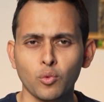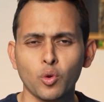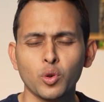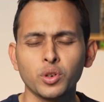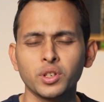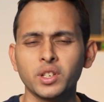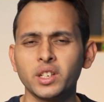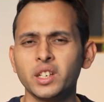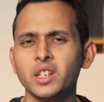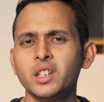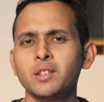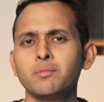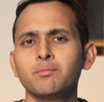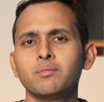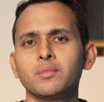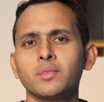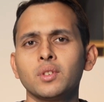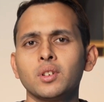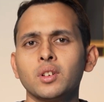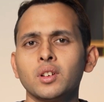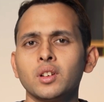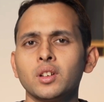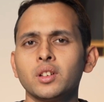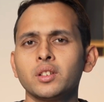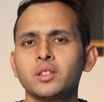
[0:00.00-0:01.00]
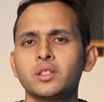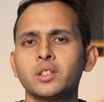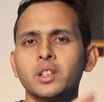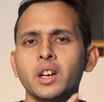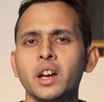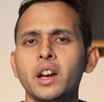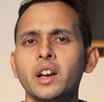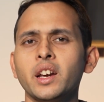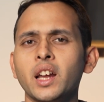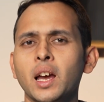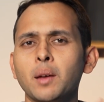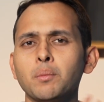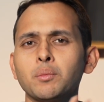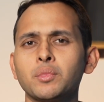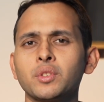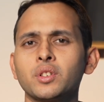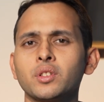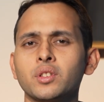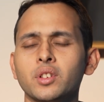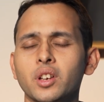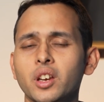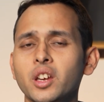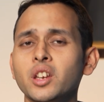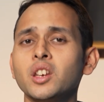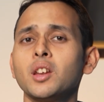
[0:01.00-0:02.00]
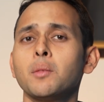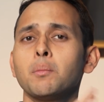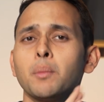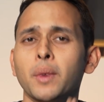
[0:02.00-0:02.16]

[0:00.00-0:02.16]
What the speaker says: Mostly 3 times in a